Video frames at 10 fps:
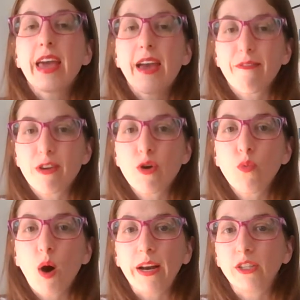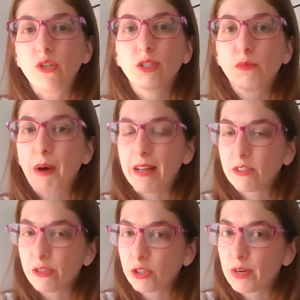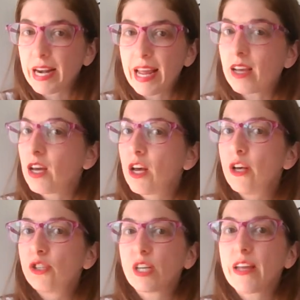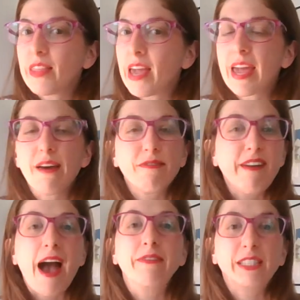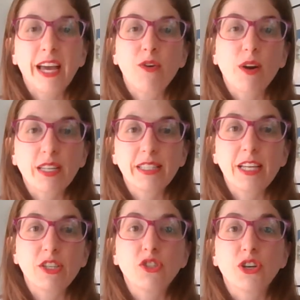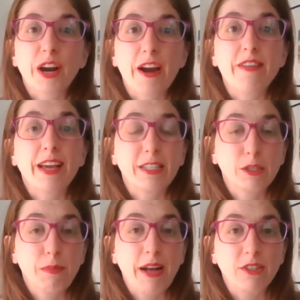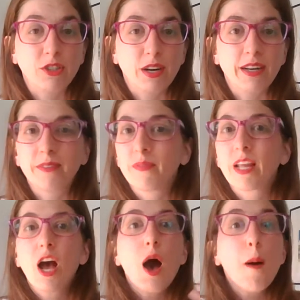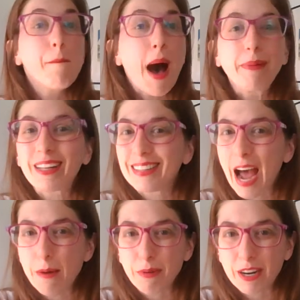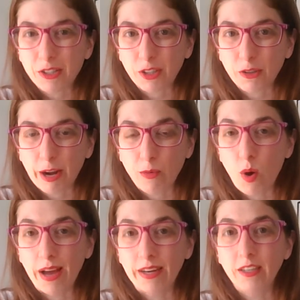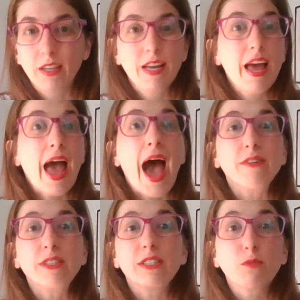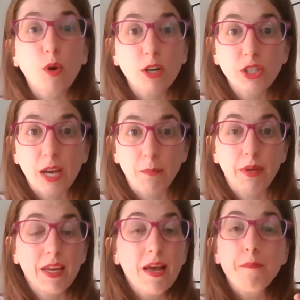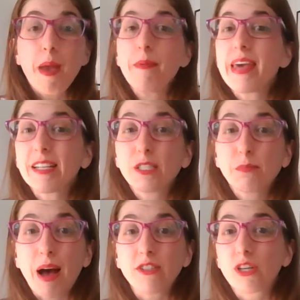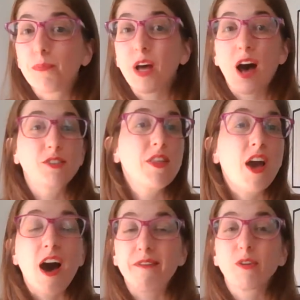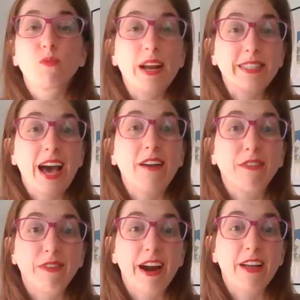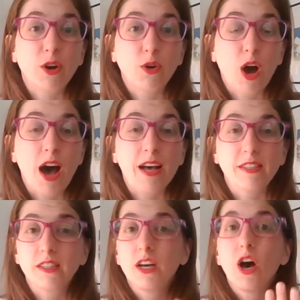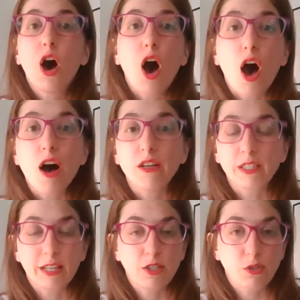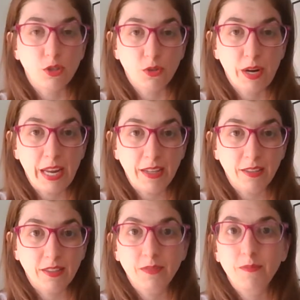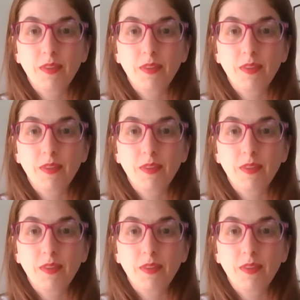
If you want to do a sponsored screening, start thinking of 5 to 10 organizations in your area that can sponsor it. Public libraries are a great one. Houses of worship, maybe they can sponsor it, but also they often rent out for very low cost halls that do screenings.